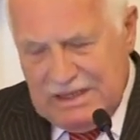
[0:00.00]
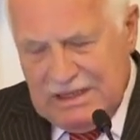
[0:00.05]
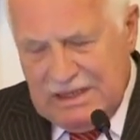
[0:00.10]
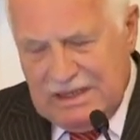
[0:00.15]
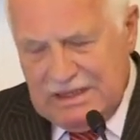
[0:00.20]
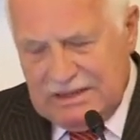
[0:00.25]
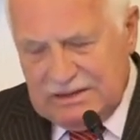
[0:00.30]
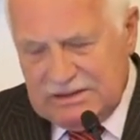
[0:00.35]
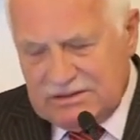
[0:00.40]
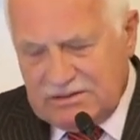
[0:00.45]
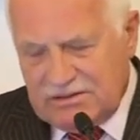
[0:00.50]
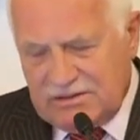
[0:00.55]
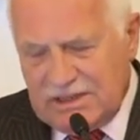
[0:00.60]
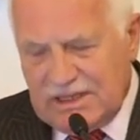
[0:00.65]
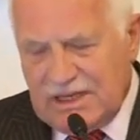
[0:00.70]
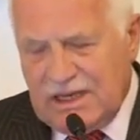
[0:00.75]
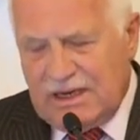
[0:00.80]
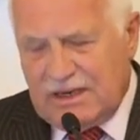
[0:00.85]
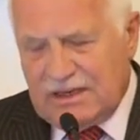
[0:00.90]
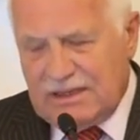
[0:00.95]
and
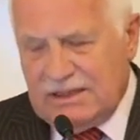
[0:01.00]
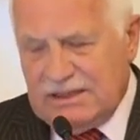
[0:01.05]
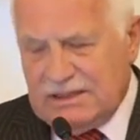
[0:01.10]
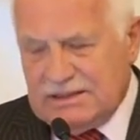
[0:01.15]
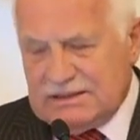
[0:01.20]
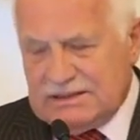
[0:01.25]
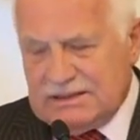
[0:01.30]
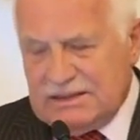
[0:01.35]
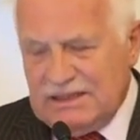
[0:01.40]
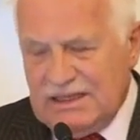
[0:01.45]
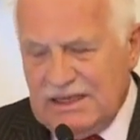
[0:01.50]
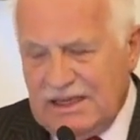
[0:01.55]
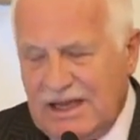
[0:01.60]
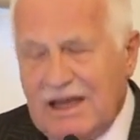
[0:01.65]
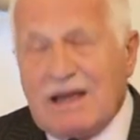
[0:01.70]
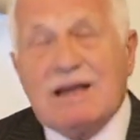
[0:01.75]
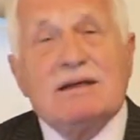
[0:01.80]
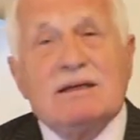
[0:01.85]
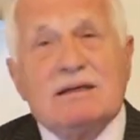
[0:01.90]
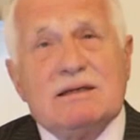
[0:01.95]
regardless the
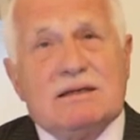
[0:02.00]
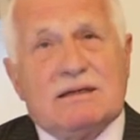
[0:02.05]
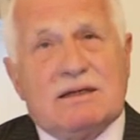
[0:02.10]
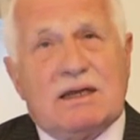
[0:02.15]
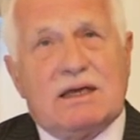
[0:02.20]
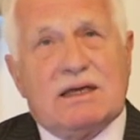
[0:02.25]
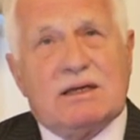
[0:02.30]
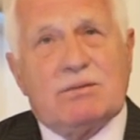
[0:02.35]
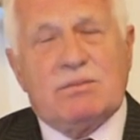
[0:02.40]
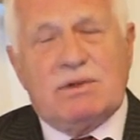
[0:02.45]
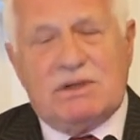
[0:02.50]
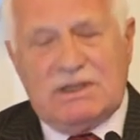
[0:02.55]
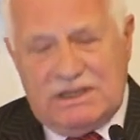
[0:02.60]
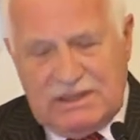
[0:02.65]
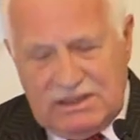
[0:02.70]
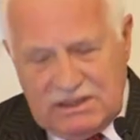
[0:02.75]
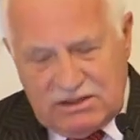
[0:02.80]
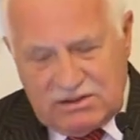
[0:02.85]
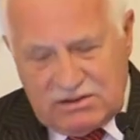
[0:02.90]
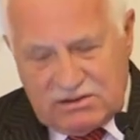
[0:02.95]
undeniable
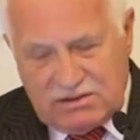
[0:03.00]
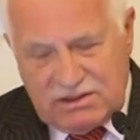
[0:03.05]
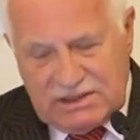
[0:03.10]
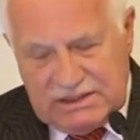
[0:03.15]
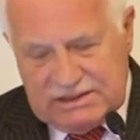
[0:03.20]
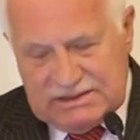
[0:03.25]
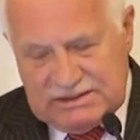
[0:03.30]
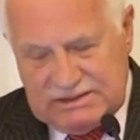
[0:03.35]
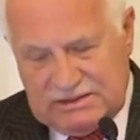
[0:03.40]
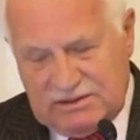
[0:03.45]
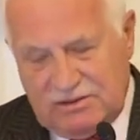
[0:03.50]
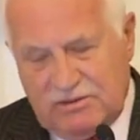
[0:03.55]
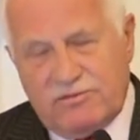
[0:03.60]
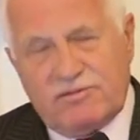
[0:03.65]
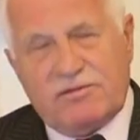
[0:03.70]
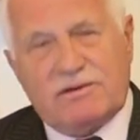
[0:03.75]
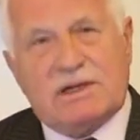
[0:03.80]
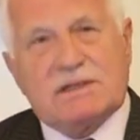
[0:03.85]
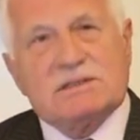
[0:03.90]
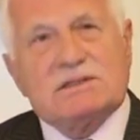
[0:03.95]
increase of
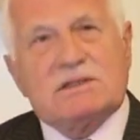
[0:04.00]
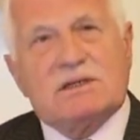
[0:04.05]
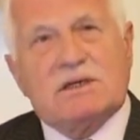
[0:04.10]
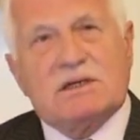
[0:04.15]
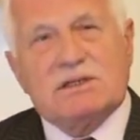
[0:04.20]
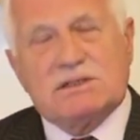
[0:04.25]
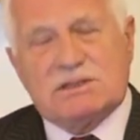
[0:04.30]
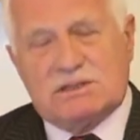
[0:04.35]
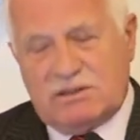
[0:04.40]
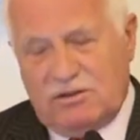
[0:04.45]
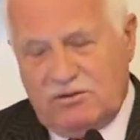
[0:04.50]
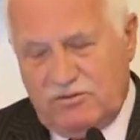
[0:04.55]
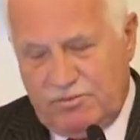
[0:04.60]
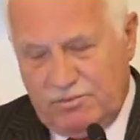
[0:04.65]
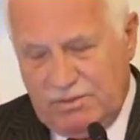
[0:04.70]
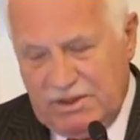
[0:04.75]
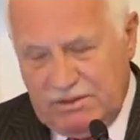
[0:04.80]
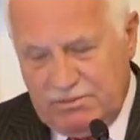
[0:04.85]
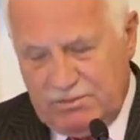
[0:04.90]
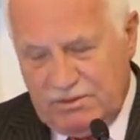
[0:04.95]
frustration of
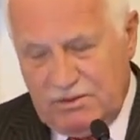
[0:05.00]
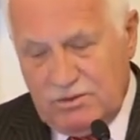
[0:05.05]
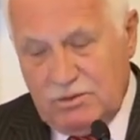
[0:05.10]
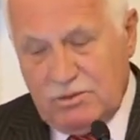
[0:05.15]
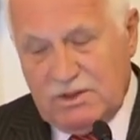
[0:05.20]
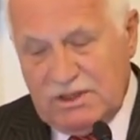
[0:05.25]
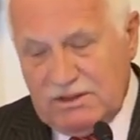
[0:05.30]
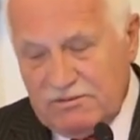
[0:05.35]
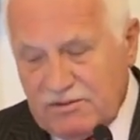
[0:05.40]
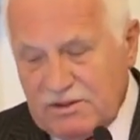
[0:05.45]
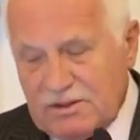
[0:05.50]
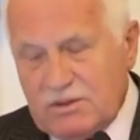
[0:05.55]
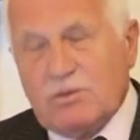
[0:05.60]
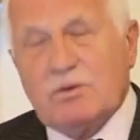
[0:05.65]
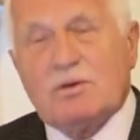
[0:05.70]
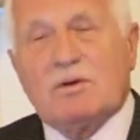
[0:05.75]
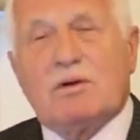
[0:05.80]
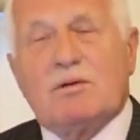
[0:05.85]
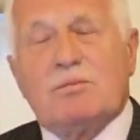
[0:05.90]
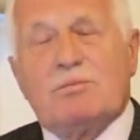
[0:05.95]
people who live in
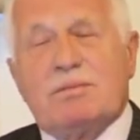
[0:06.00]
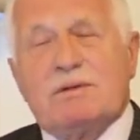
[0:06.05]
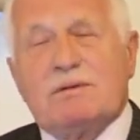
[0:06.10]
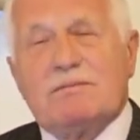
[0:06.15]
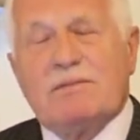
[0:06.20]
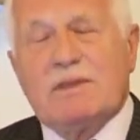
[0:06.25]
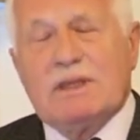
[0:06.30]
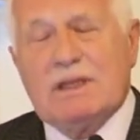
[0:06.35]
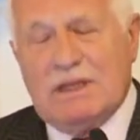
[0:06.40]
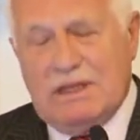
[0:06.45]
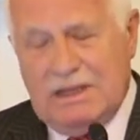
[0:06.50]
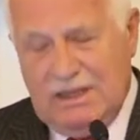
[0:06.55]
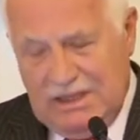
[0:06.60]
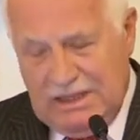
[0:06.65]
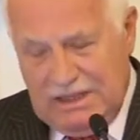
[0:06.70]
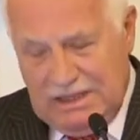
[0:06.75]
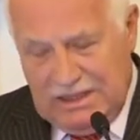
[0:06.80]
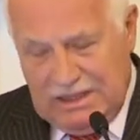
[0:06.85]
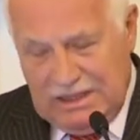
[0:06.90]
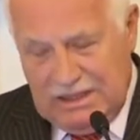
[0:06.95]
Europe
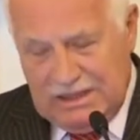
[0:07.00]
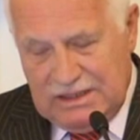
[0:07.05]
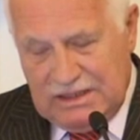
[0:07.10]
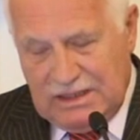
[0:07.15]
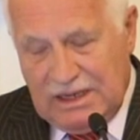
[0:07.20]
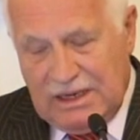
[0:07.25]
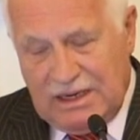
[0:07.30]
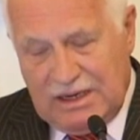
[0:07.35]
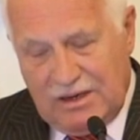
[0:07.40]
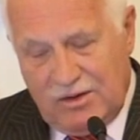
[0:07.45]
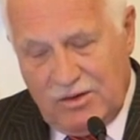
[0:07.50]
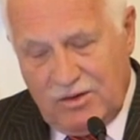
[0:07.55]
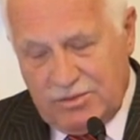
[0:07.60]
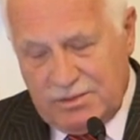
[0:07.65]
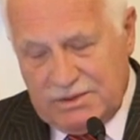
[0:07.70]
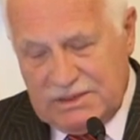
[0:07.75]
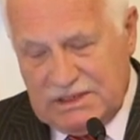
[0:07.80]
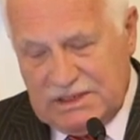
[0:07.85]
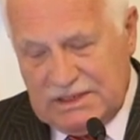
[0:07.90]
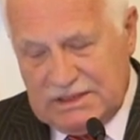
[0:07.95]
and are
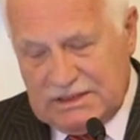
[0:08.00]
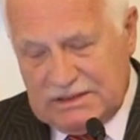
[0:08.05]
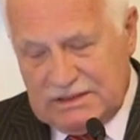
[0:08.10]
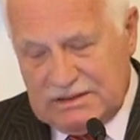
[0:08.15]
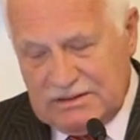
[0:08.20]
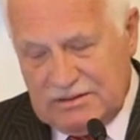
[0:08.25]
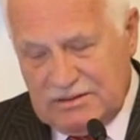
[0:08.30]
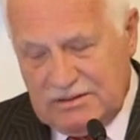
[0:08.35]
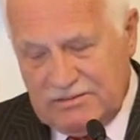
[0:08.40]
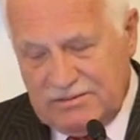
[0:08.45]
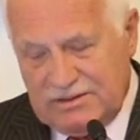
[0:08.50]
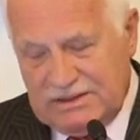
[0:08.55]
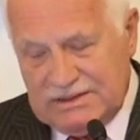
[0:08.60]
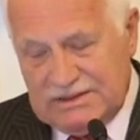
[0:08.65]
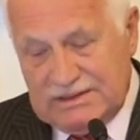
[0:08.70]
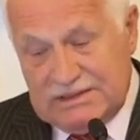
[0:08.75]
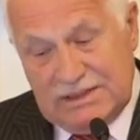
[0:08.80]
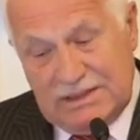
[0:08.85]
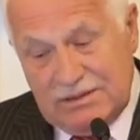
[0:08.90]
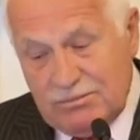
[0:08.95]
object of
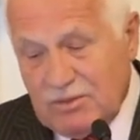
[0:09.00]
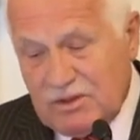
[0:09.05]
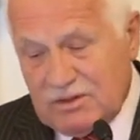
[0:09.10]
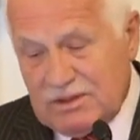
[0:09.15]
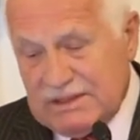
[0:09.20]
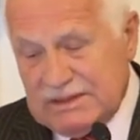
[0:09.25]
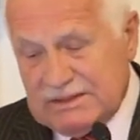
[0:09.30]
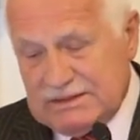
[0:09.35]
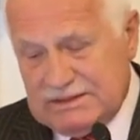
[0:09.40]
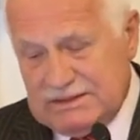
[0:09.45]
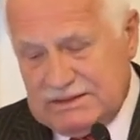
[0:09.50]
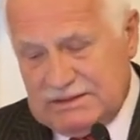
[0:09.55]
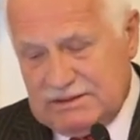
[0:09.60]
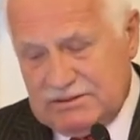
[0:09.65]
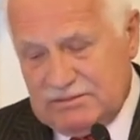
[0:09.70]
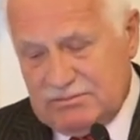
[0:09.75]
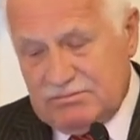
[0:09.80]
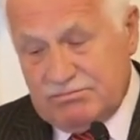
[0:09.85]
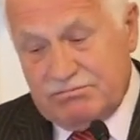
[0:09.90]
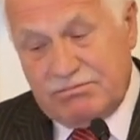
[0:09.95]
this immodest,
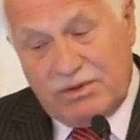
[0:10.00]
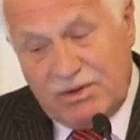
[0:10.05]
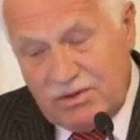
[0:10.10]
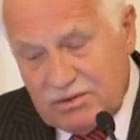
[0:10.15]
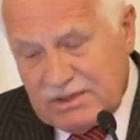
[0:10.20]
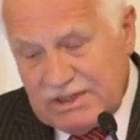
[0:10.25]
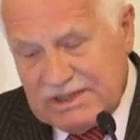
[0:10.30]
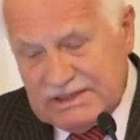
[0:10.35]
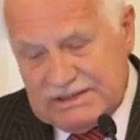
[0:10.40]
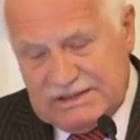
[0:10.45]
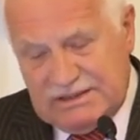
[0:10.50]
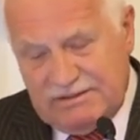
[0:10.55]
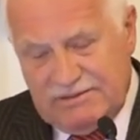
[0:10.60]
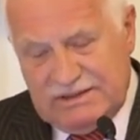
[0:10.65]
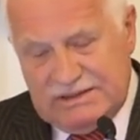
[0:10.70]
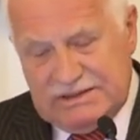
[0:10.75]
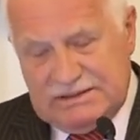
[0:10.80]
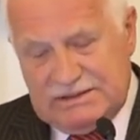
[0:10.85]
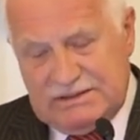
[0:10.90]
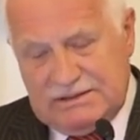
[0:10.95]

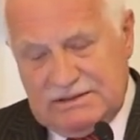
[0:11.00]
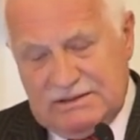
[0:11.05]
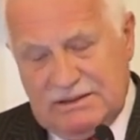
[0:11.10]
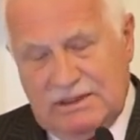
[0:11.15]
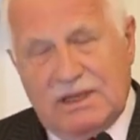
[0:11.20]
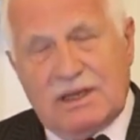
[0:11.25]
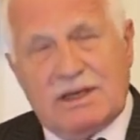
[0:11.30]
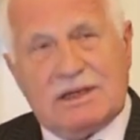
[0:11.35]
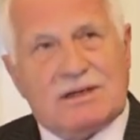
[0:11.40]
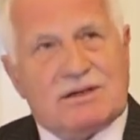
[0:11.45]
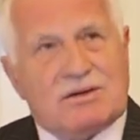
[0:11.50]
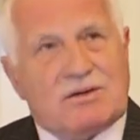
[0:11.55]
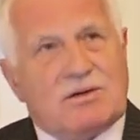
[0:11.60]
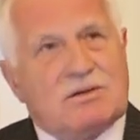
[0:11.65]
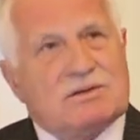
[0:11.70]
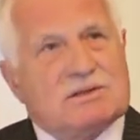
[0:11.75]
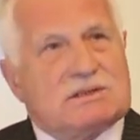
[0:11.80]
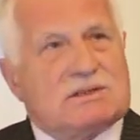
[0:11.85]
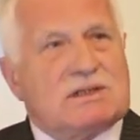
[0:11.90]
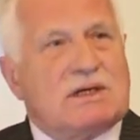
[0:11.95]
progressivist, and
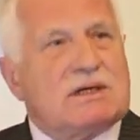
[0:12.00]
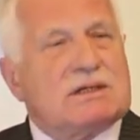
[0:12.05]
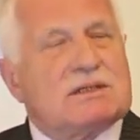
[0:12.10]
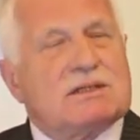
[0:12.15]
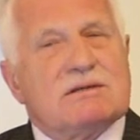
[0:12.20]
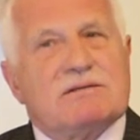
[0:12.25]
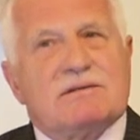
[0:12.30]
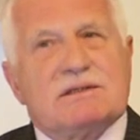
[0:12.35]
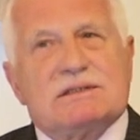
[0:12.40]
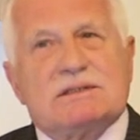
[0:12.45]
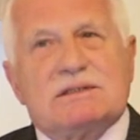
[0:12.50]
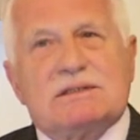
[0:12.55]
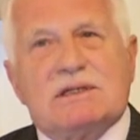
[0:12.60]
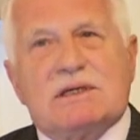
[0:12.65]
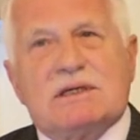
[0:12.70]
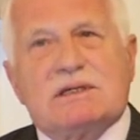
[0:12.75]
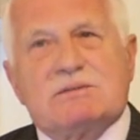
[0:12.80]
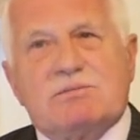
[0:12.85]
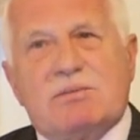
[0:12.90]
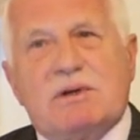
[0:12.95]
constructivist
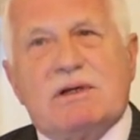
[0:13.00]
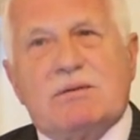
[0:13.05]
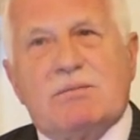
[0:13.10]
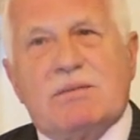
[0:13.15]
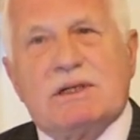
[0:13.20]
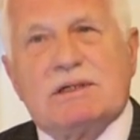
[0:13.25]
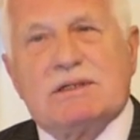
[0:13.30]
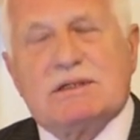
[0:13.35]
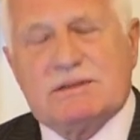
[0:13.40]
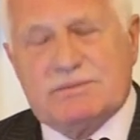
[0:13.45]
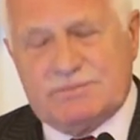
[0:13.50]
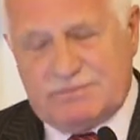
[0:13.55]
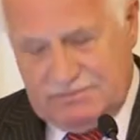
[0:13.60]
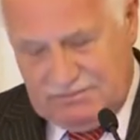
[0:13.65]
experiment.